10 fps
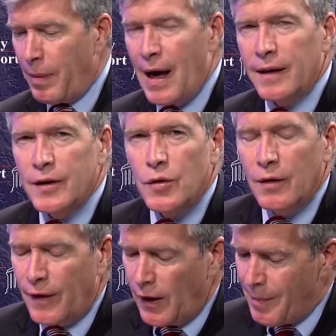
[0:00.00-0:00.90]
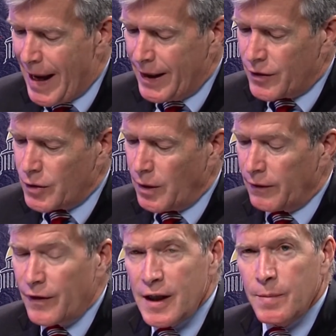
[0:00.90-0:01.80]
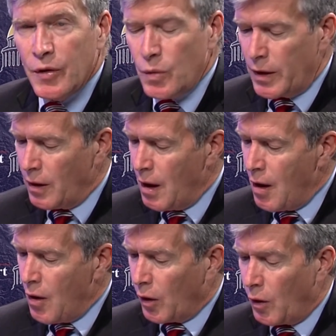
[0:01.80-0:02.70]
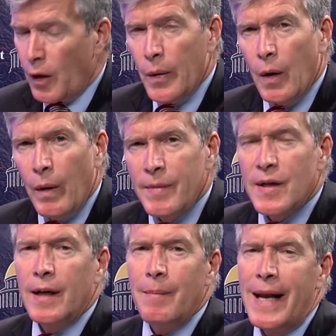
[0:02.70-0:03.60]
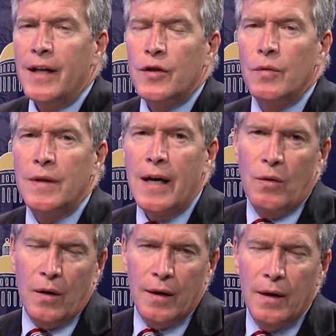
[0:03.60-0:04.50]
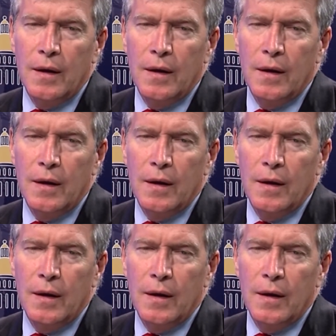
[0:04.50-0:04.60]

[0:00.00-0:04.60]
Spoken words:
politics, you can follow the Maddy Institute on Facebook, Twitter, or log on to our website at maddyinstitute.org.